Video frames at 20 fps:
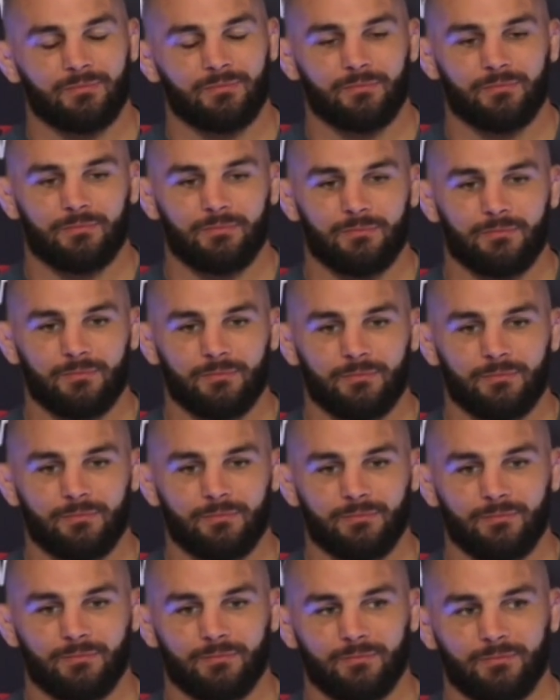and
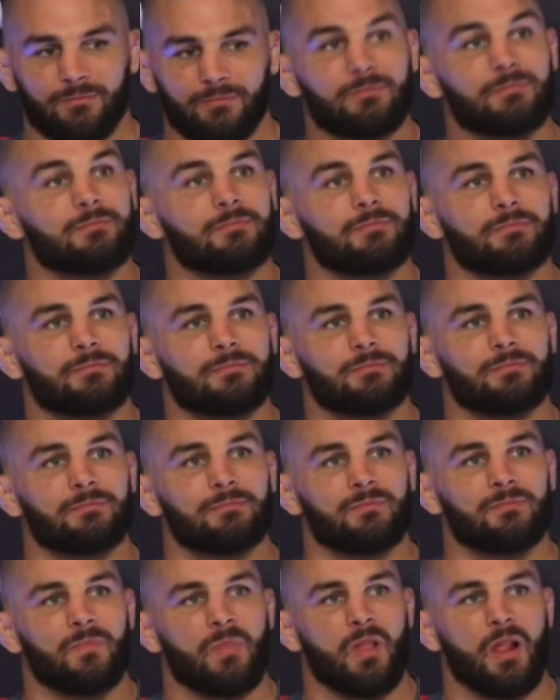how you dealt with
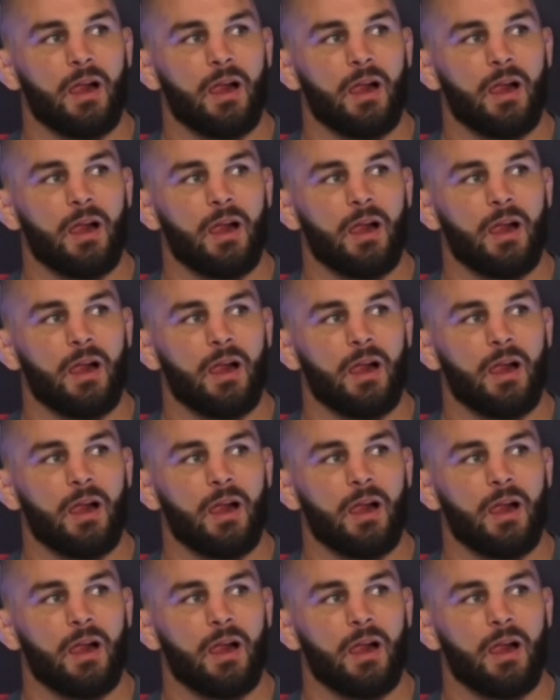it?